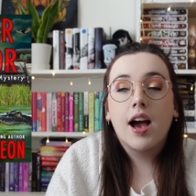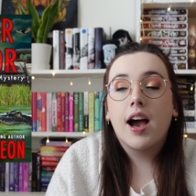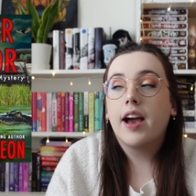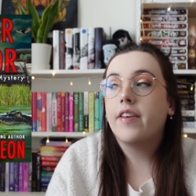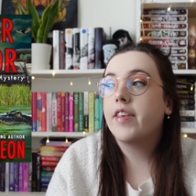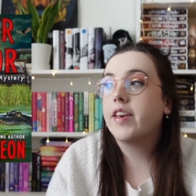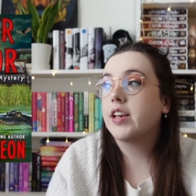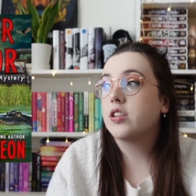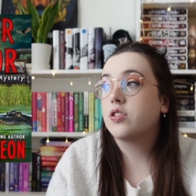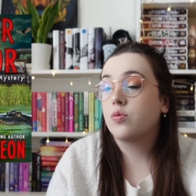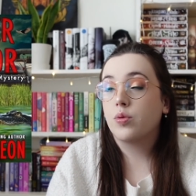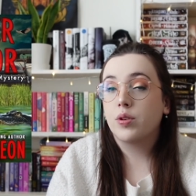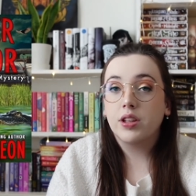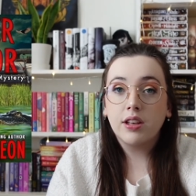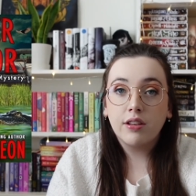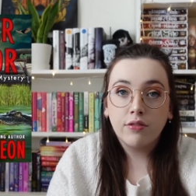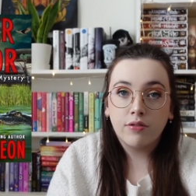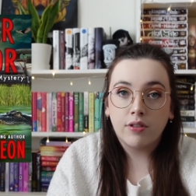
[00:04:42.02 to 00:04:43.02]
I think it's
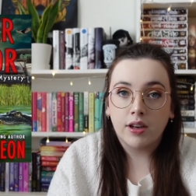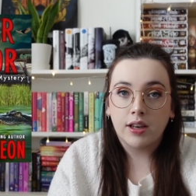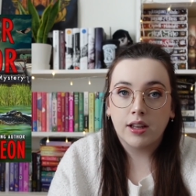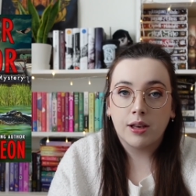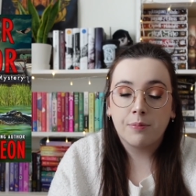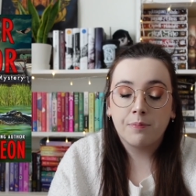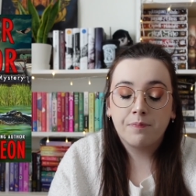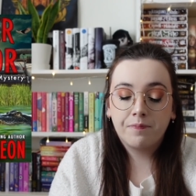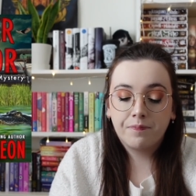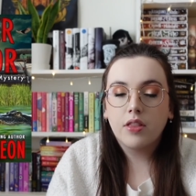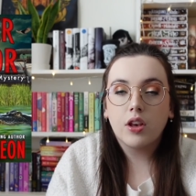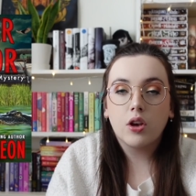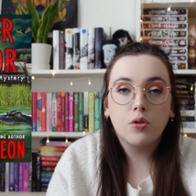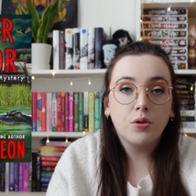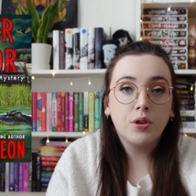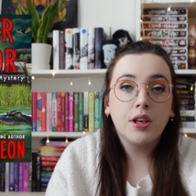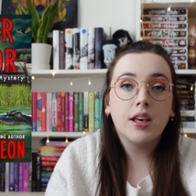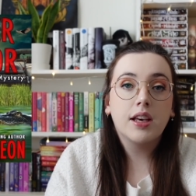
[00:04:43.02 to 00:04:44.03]
really funny. The
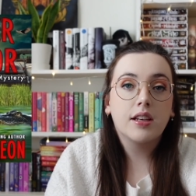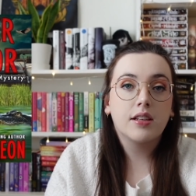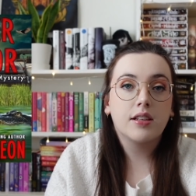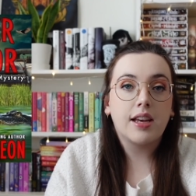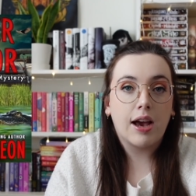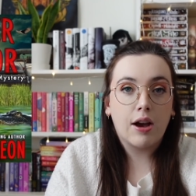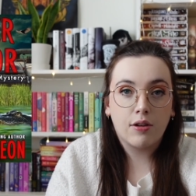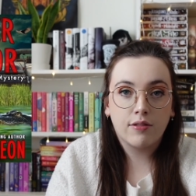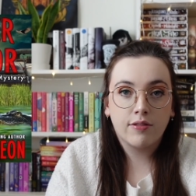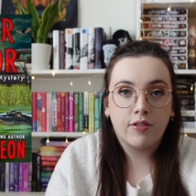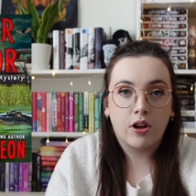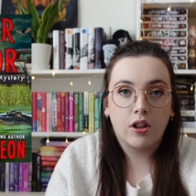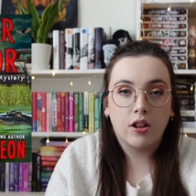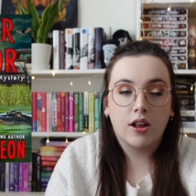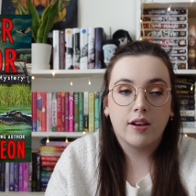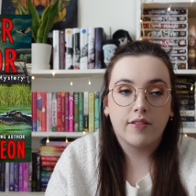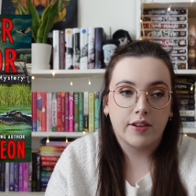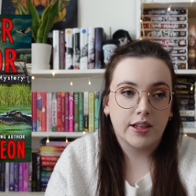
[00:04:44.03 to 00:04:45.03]
only
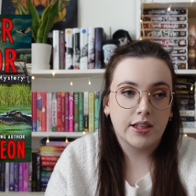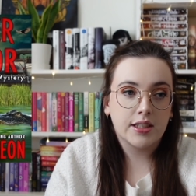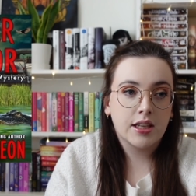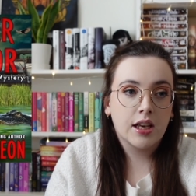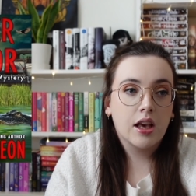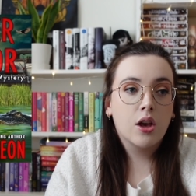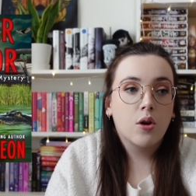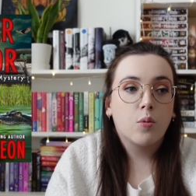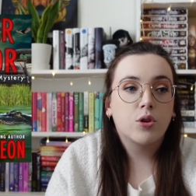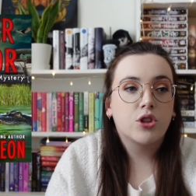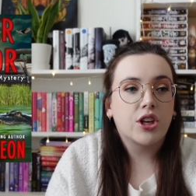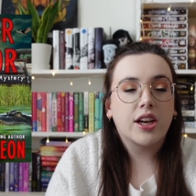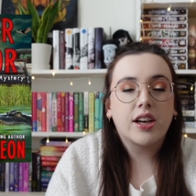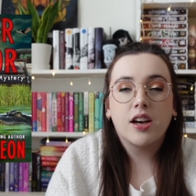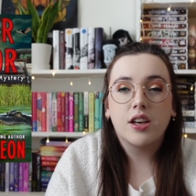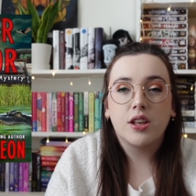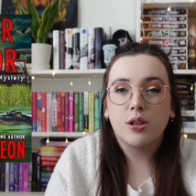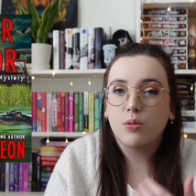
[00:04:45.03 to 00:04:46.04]
downfall of it, which I
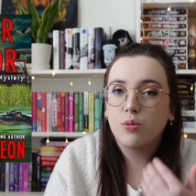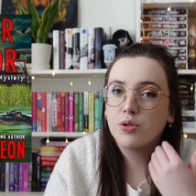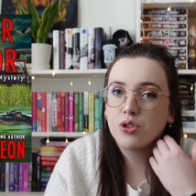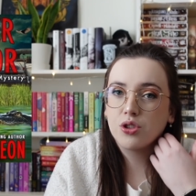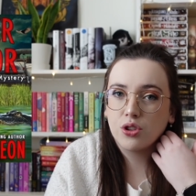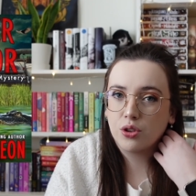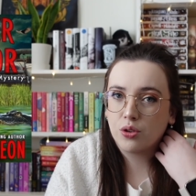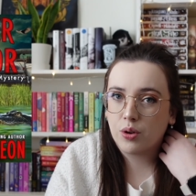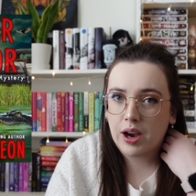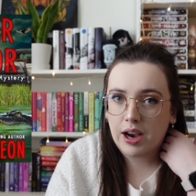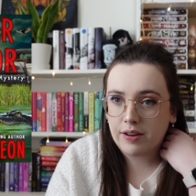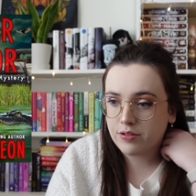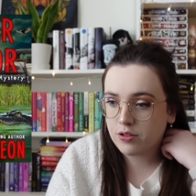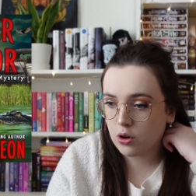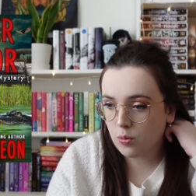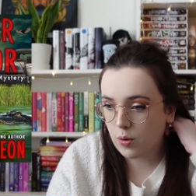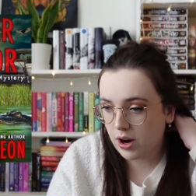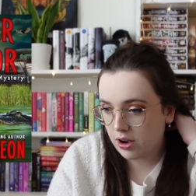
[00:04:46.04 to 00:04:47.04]
got used to
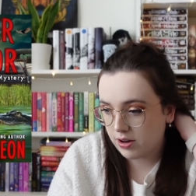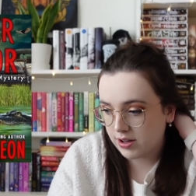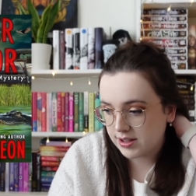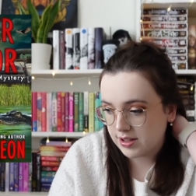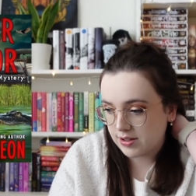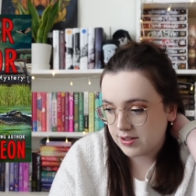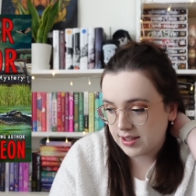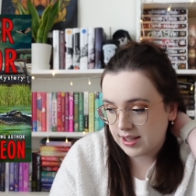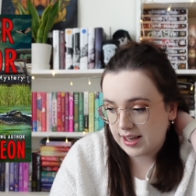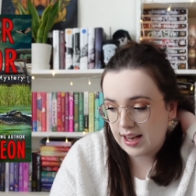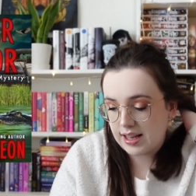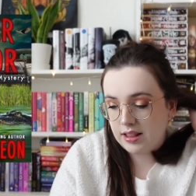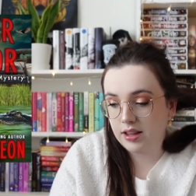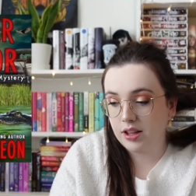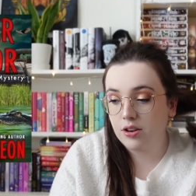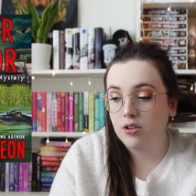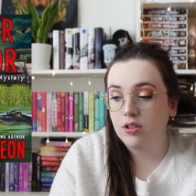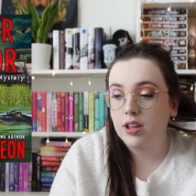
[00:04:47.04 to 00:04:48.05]
after a while because I was like, I
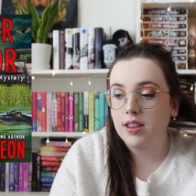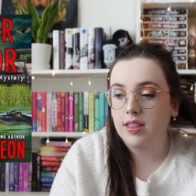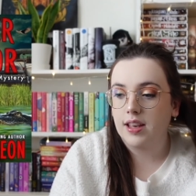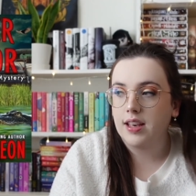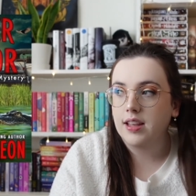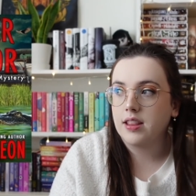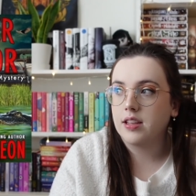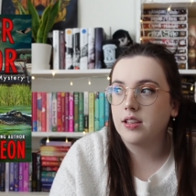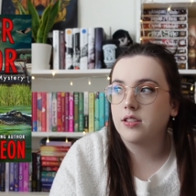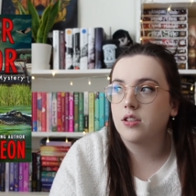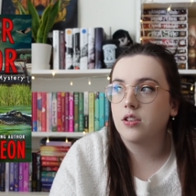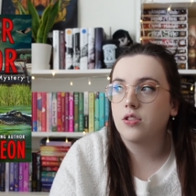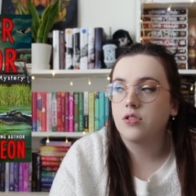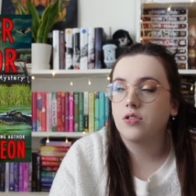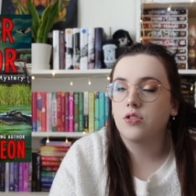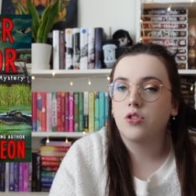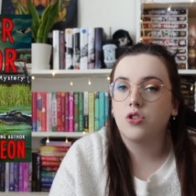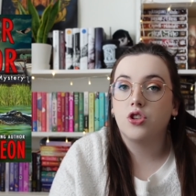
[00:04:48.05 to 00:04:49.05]
literally think this
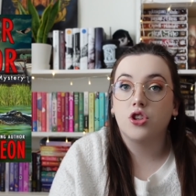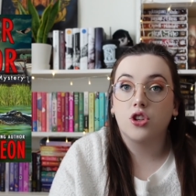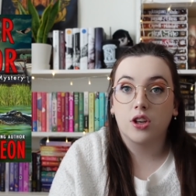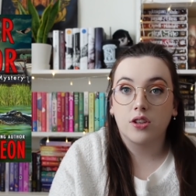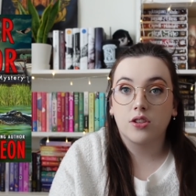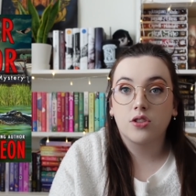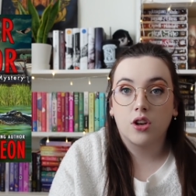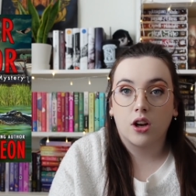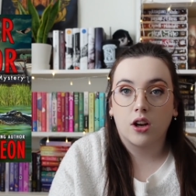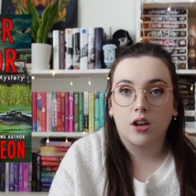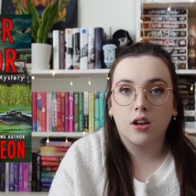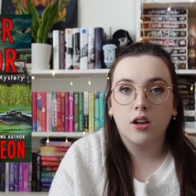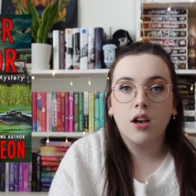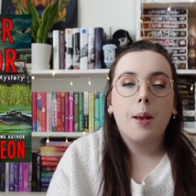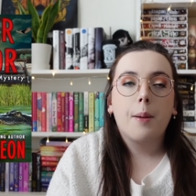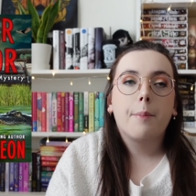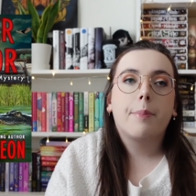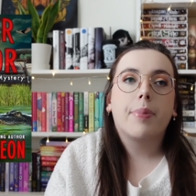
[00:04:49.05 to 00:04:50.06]
is just her.
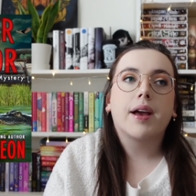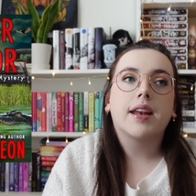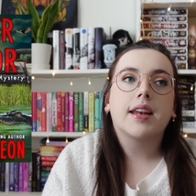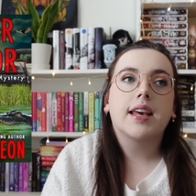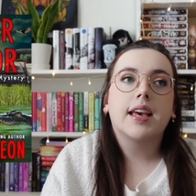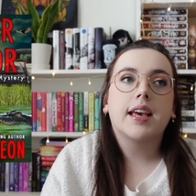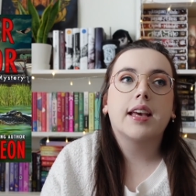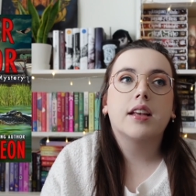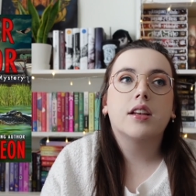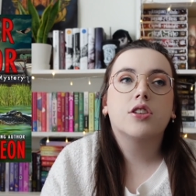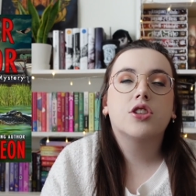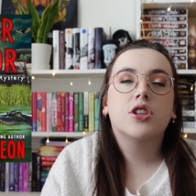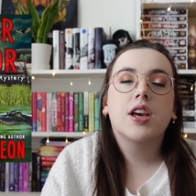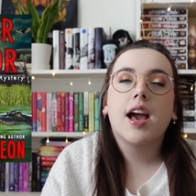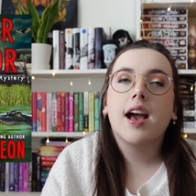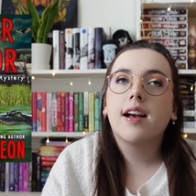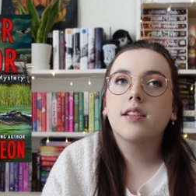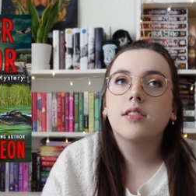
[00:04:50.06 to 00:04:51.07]
But it, she
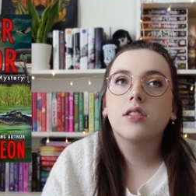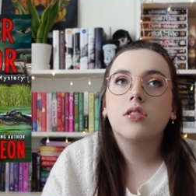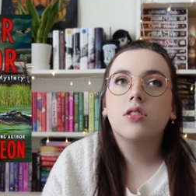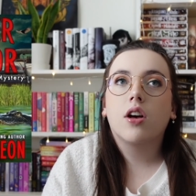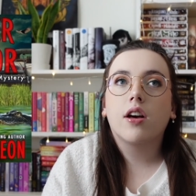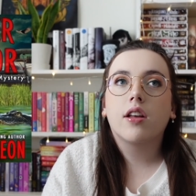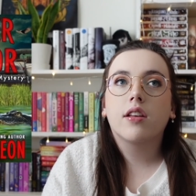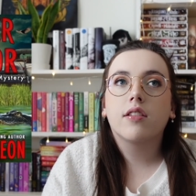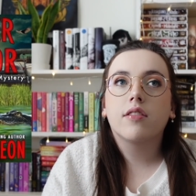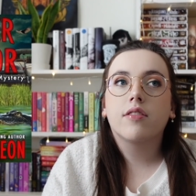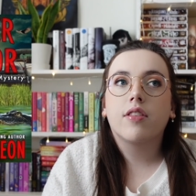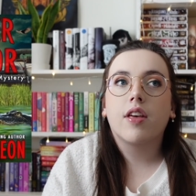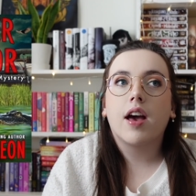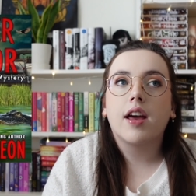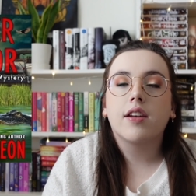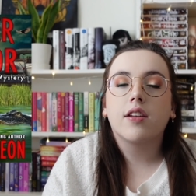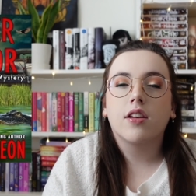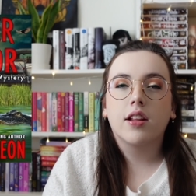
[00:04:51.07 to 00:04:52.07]
has a lot of
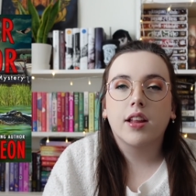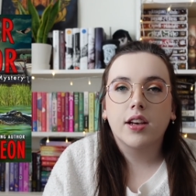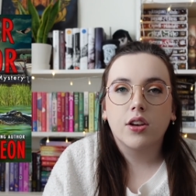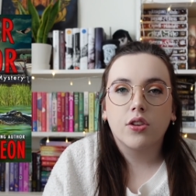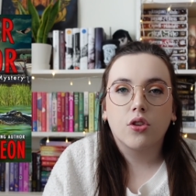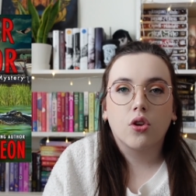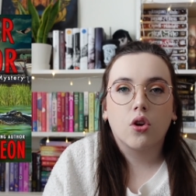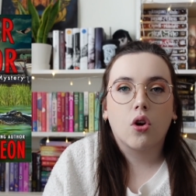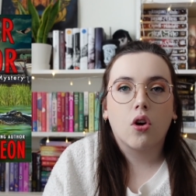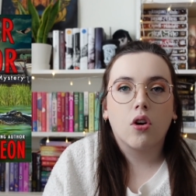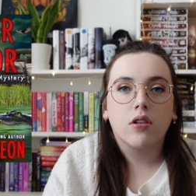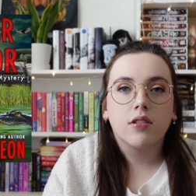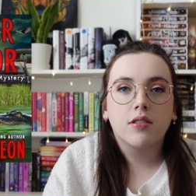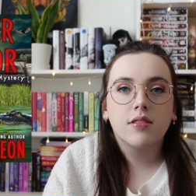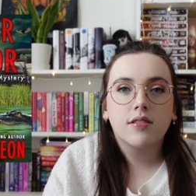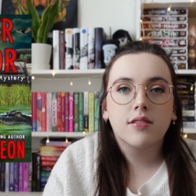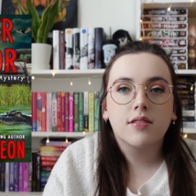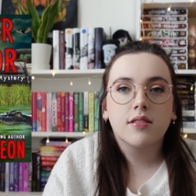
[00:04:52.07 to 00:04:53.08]
that not like other
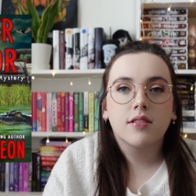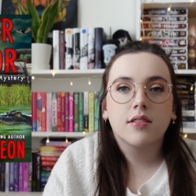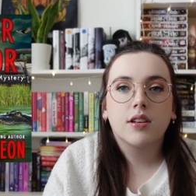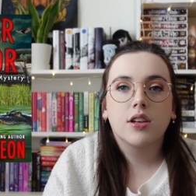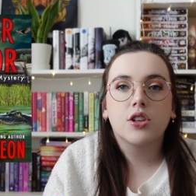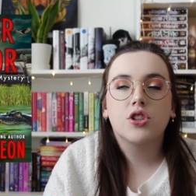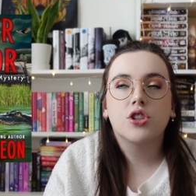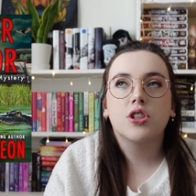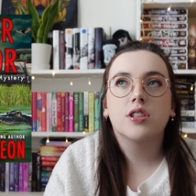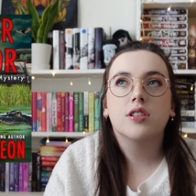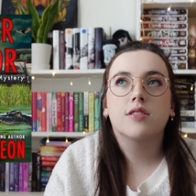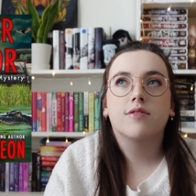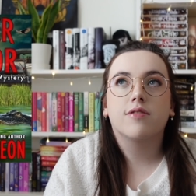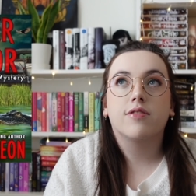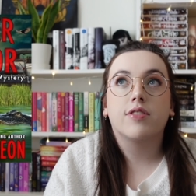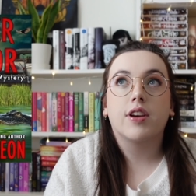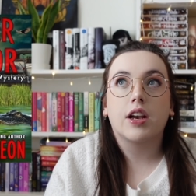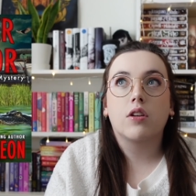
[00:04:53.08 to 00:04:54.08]
girls because she's
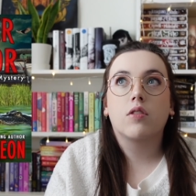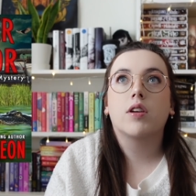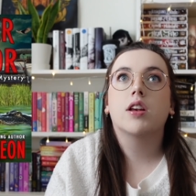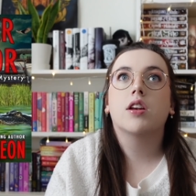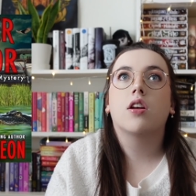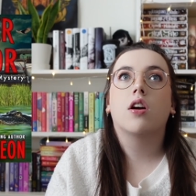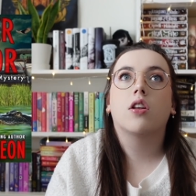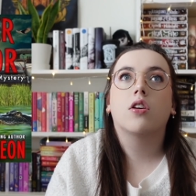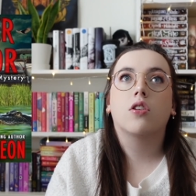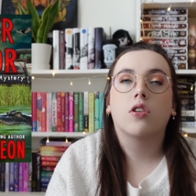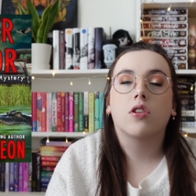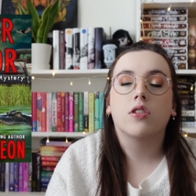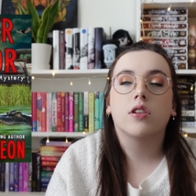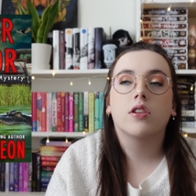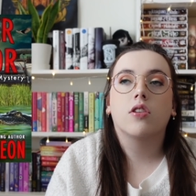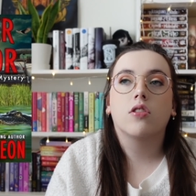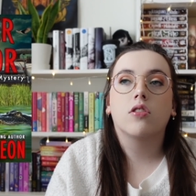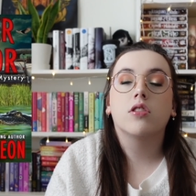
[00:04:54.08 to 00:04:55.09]
very not a
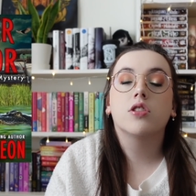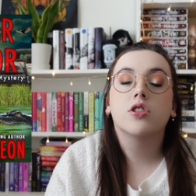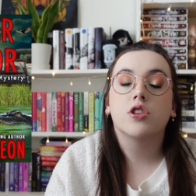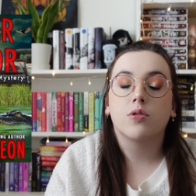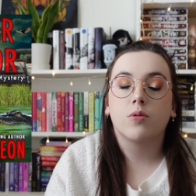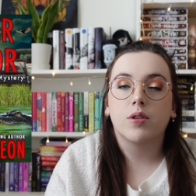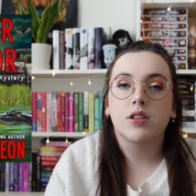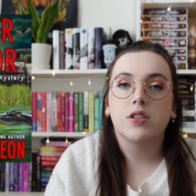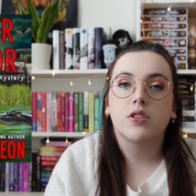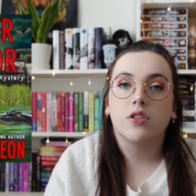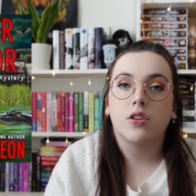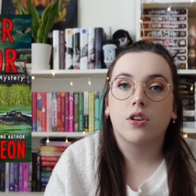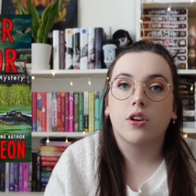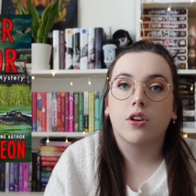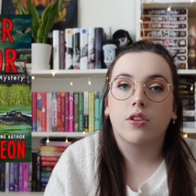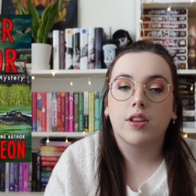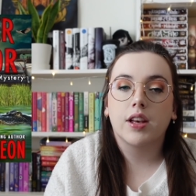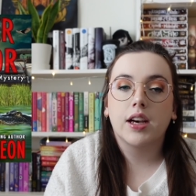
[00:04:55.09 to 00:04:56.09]
girly girl and she wants you to
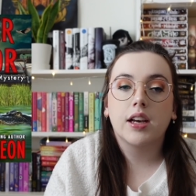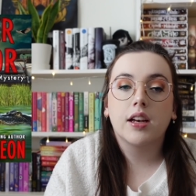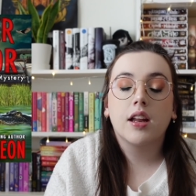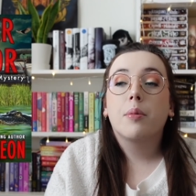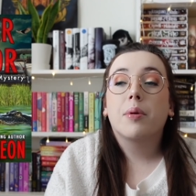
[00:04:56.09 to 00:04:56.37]
know that.